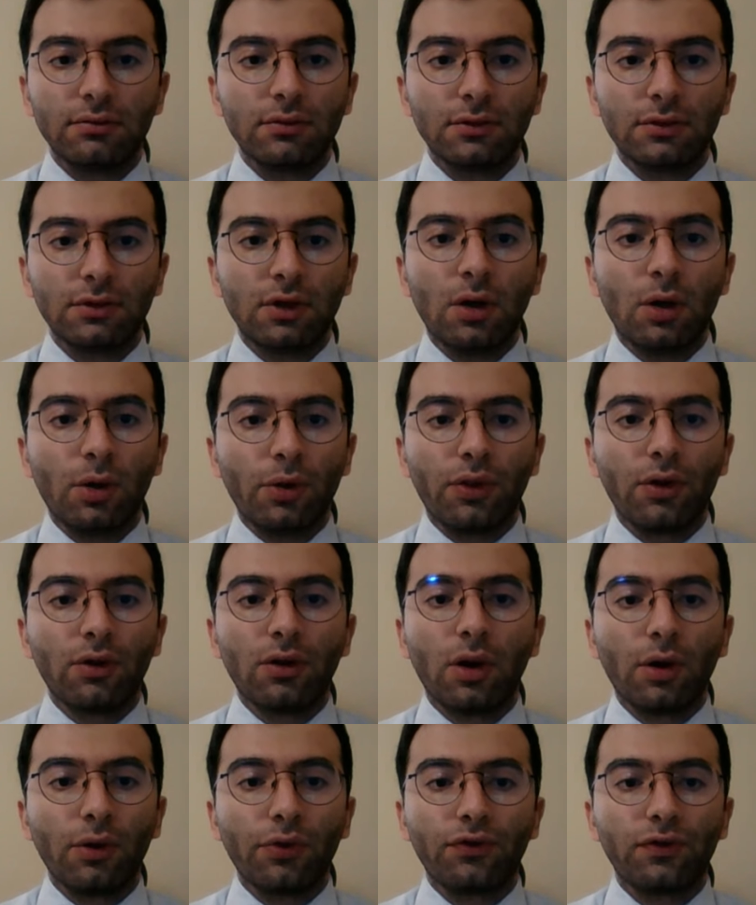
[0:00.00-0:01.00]
go, th go
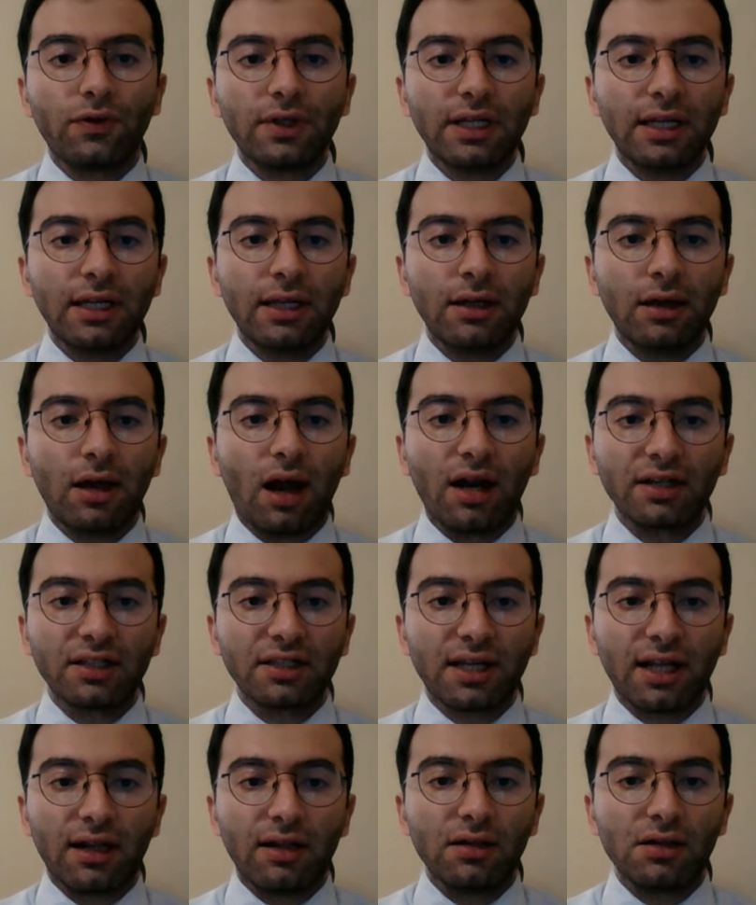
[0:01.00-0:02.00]
through the
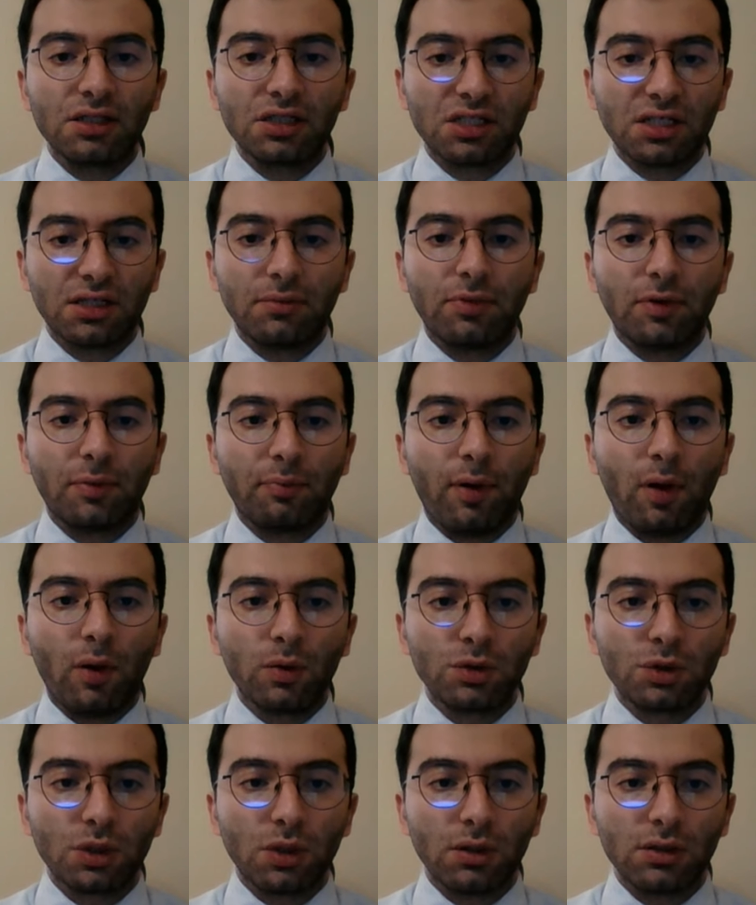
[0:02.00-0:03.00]
articles and
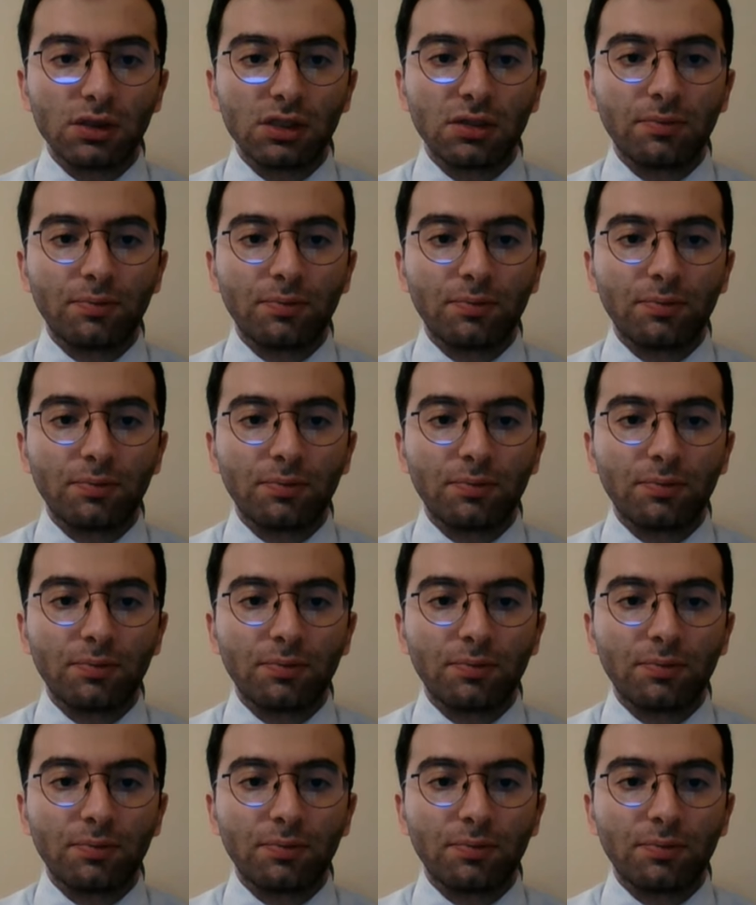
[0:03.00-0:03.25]
proposals